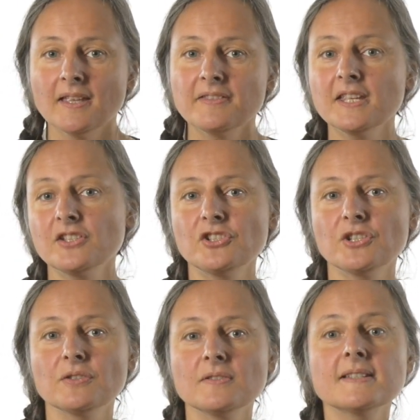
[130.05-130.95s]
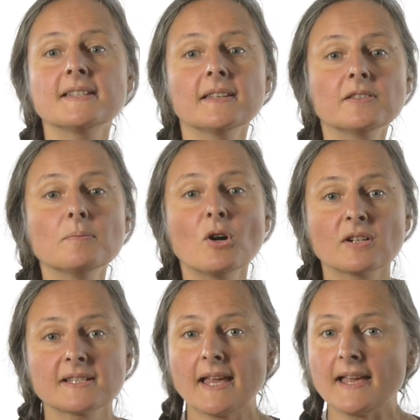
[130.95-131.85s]
This student did the
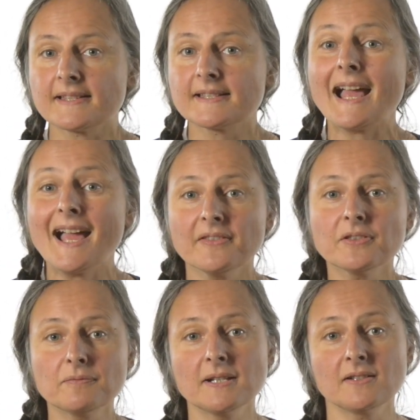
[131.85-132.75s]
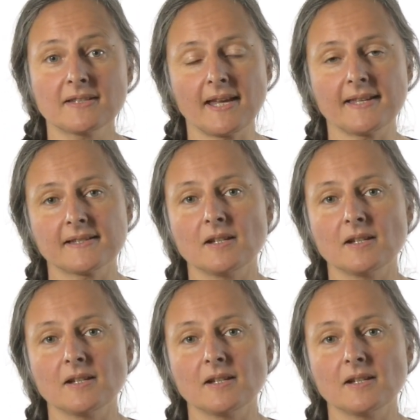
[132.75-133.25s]
mock test and the real test